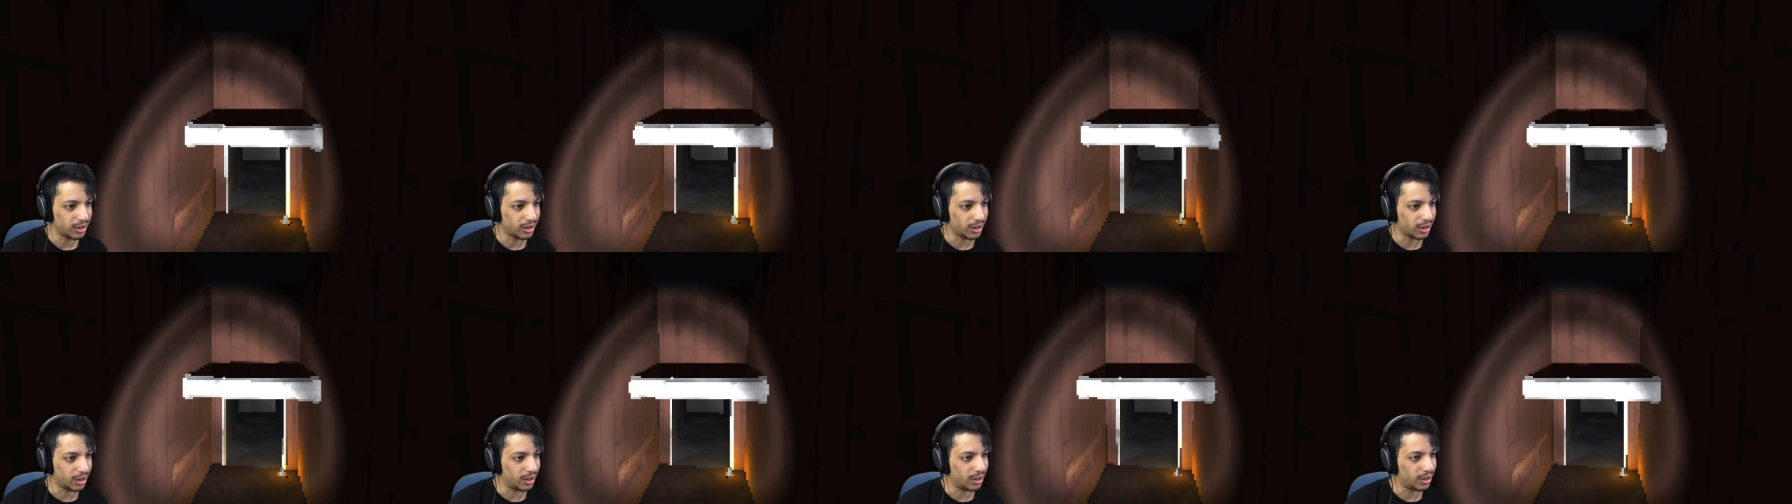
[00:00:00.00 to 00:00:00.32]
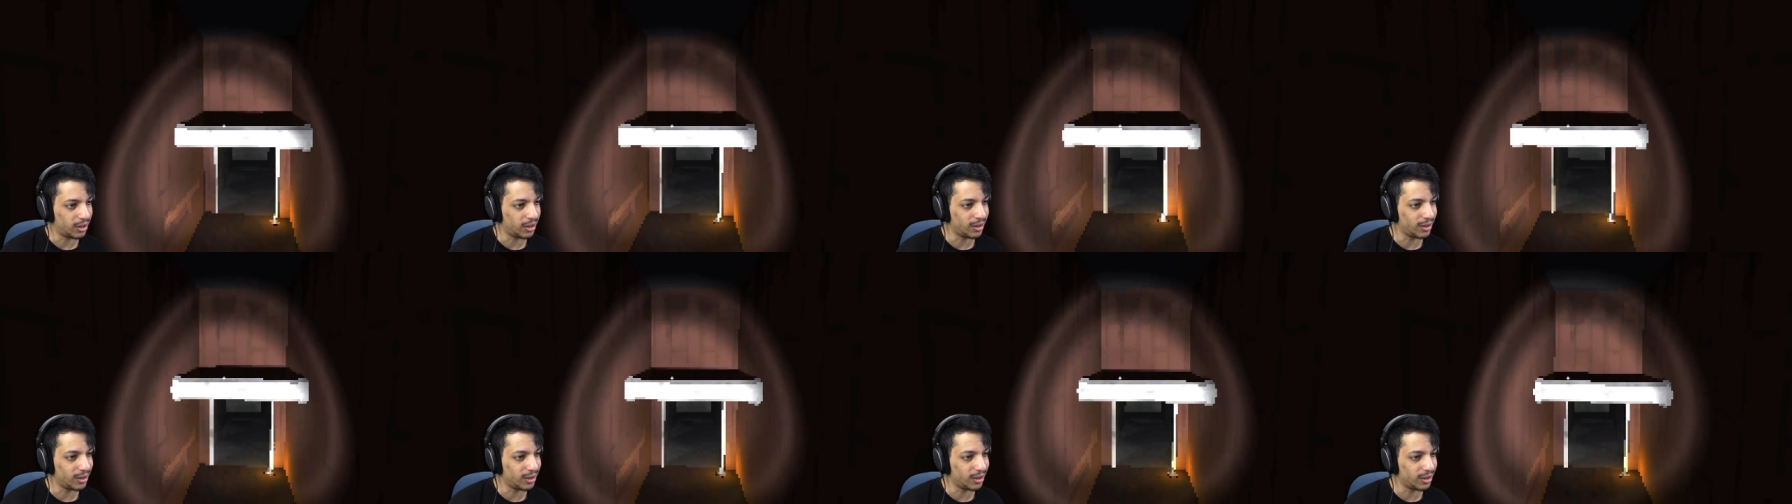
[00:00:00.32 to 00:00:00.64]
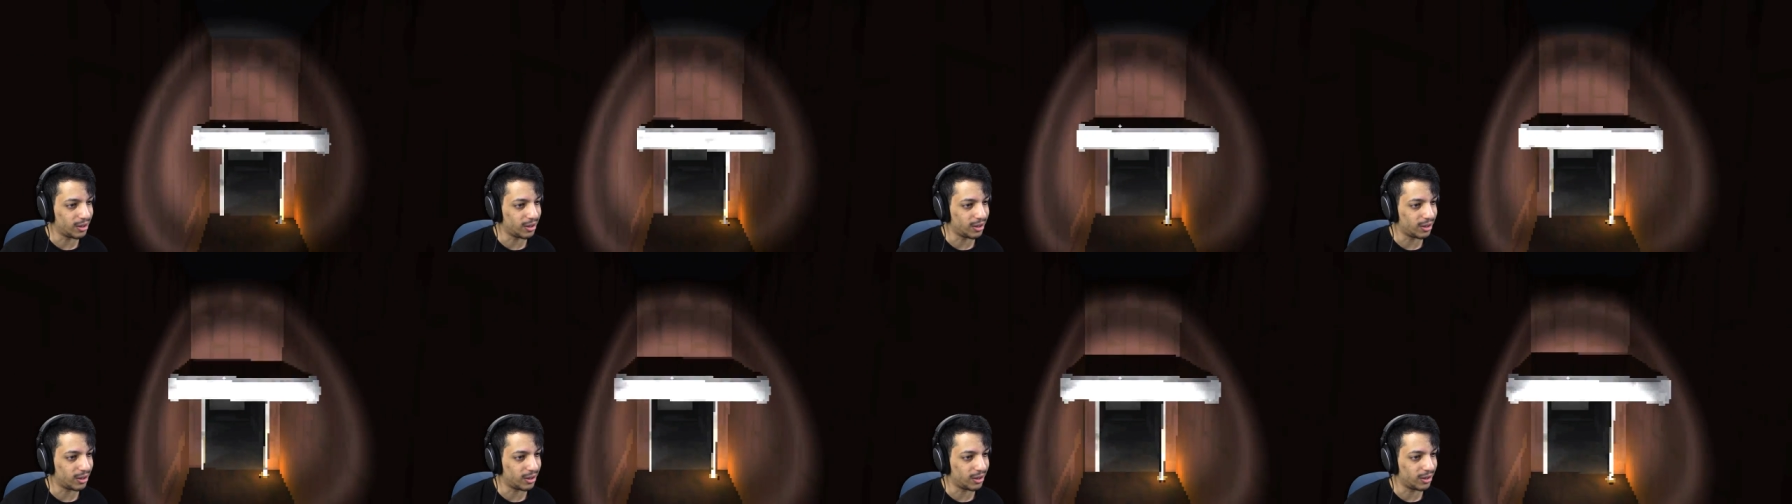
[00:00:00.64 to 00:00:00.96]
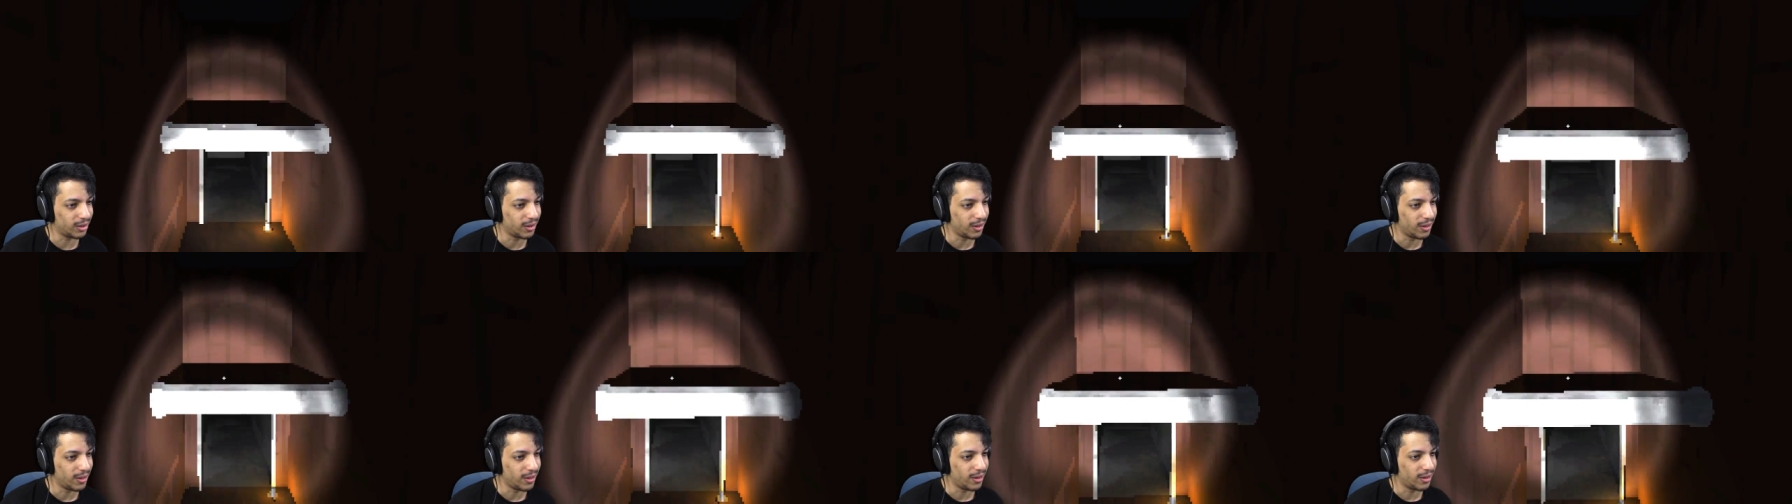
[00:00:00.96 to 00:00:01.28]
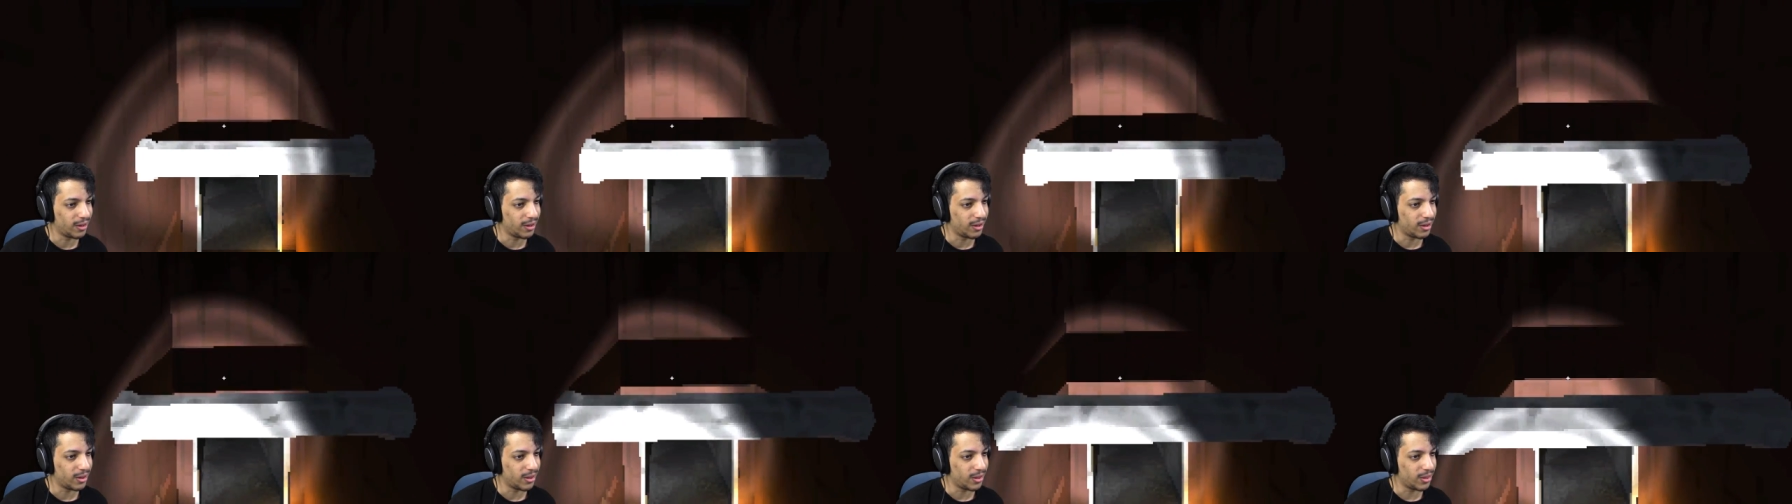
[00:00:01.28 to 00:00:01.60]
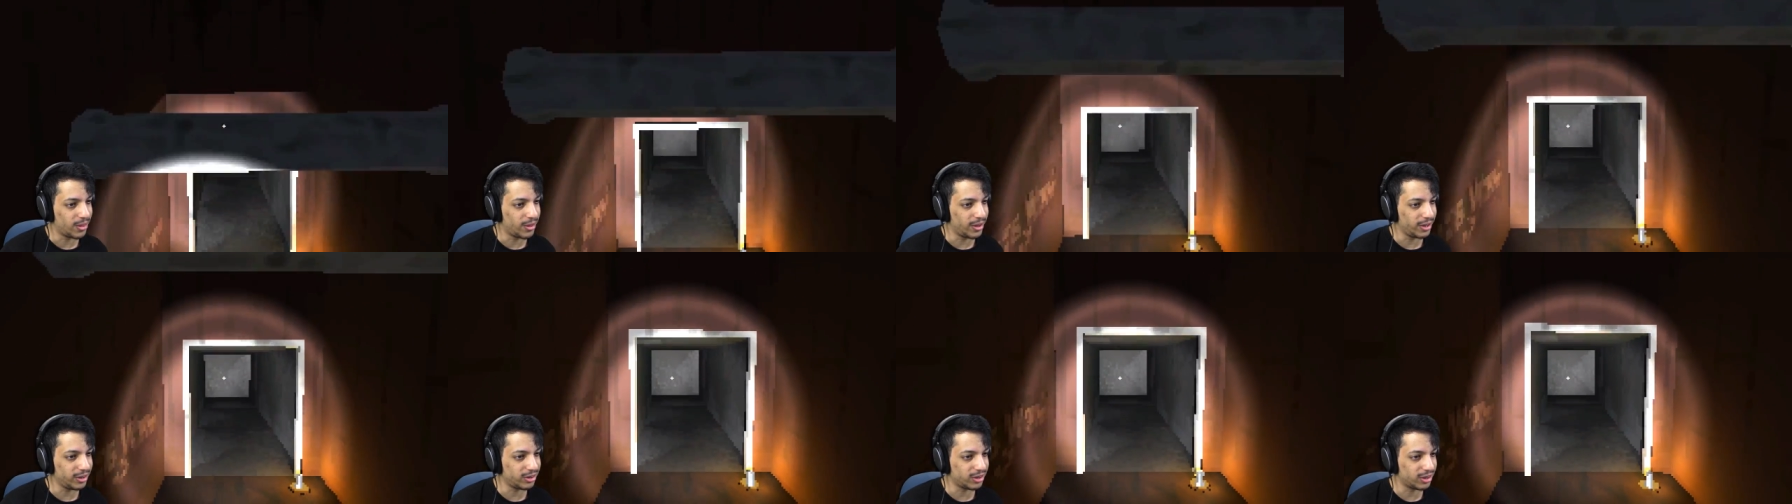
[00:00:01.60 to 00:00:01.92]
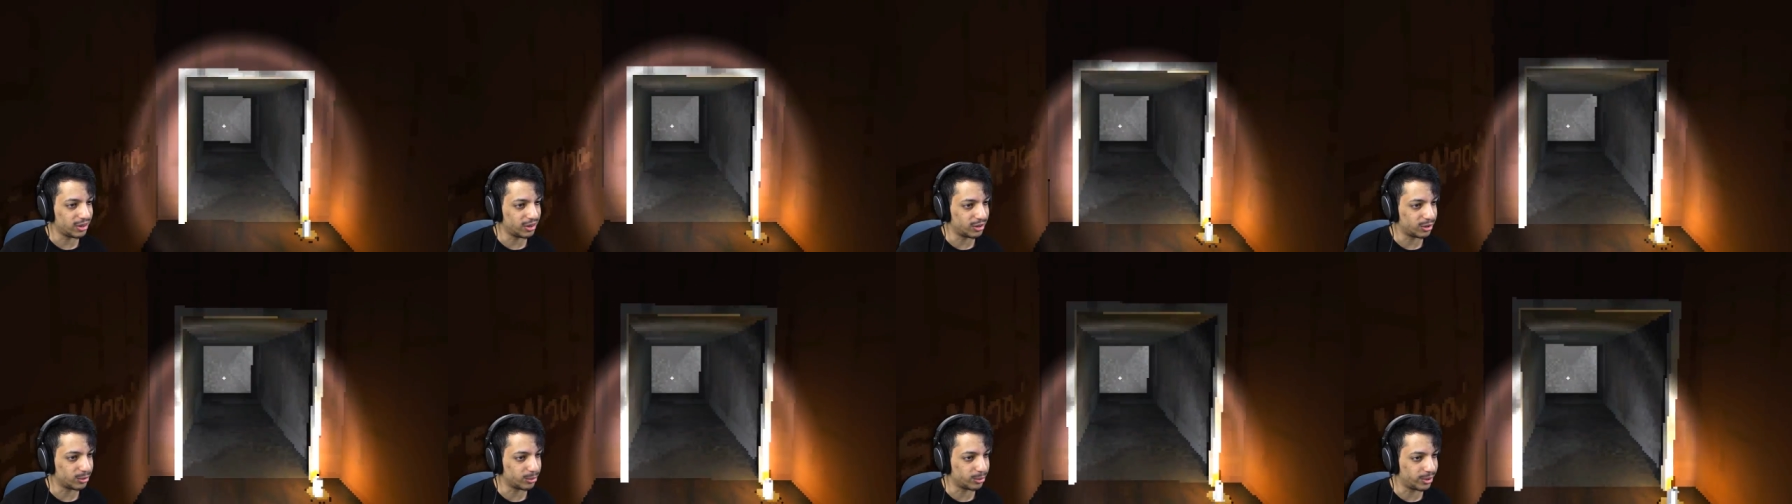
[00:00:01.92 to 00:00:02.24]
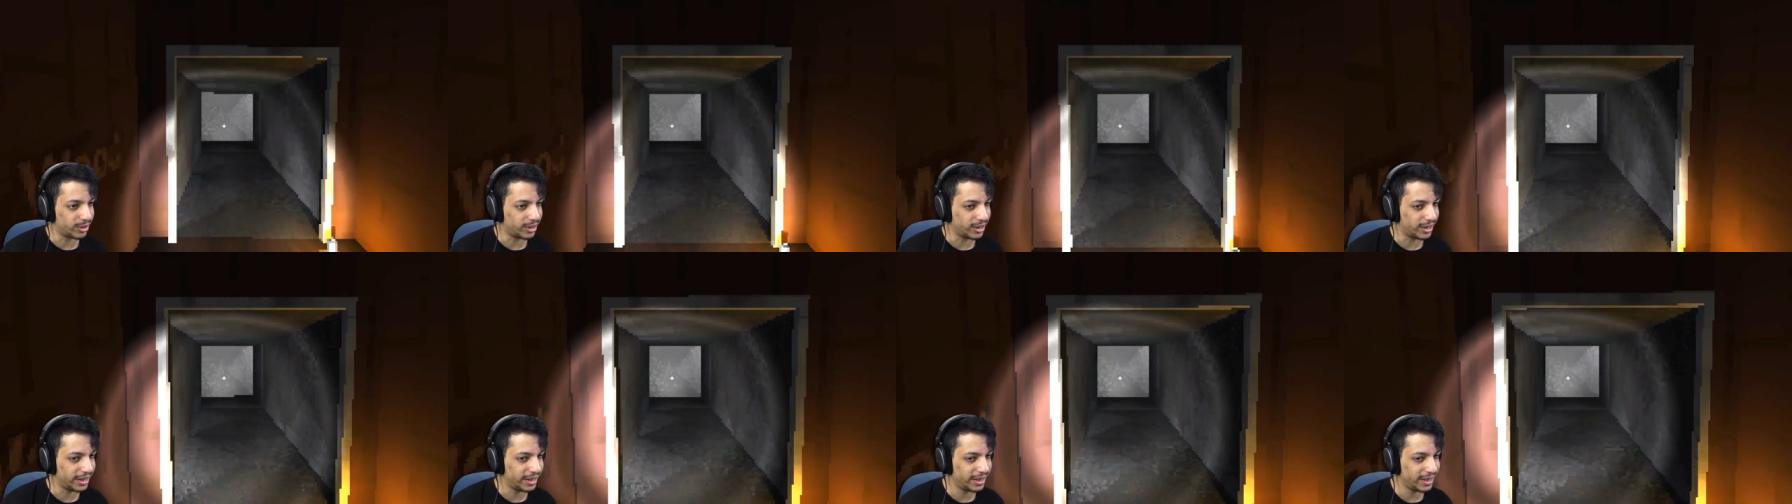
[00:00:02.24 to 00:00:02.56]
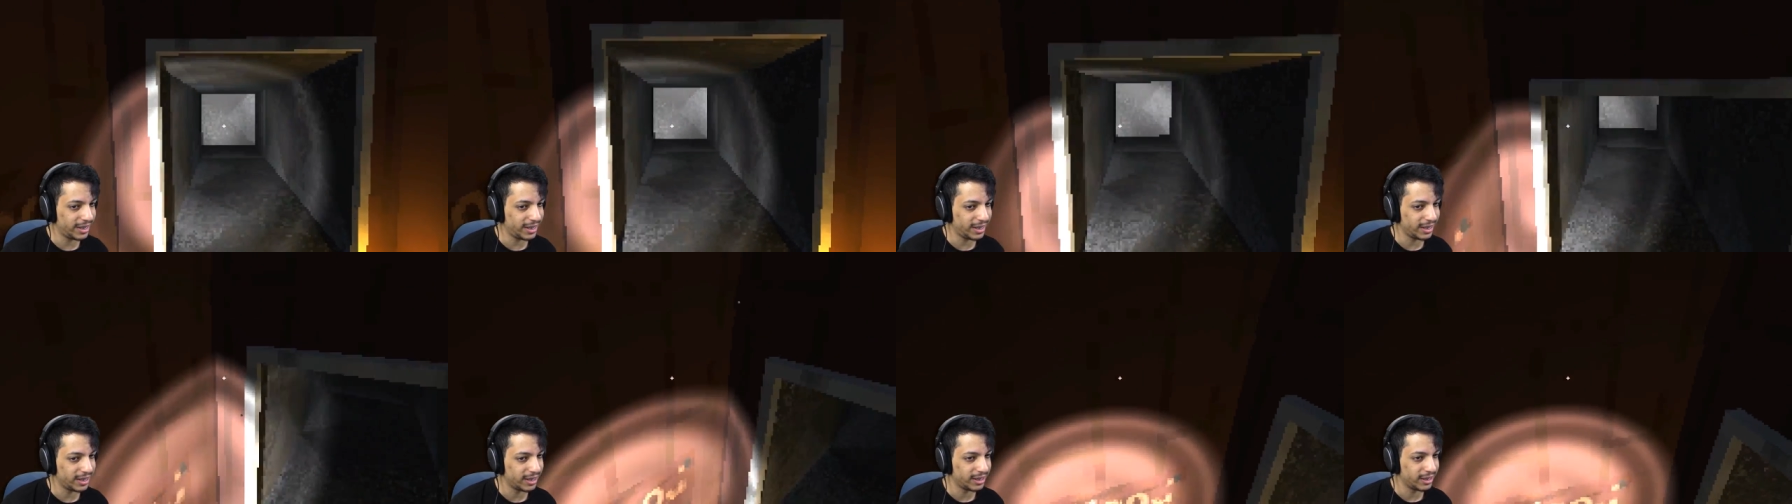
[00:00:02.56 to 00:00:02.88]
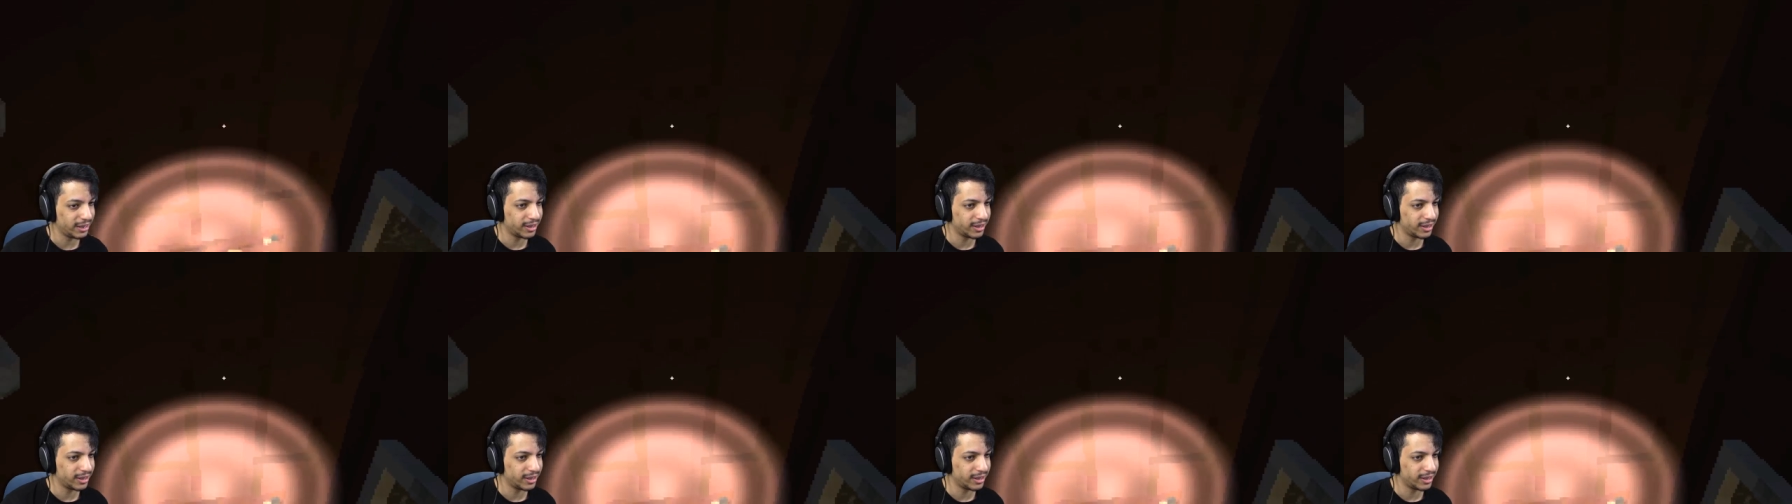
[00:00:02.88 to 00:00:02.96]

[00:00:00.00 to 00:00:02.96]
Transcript: Ah, this is why.